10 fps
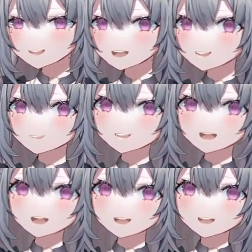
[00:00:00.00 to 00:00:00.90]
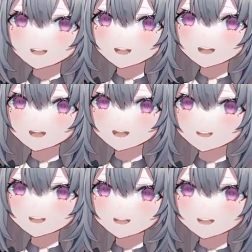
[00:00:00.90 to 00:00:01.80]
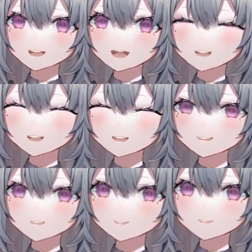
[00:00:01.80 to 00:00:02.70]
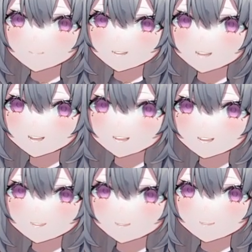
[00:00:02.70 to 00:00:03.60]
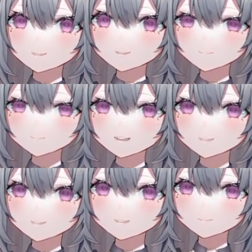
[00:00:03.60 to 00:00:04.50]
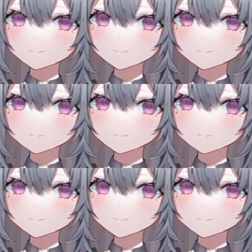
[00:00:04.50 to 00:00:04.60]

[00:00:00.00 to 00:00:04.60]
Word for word: okay, okay. And then, and then, hold on. We gotta get this this amazing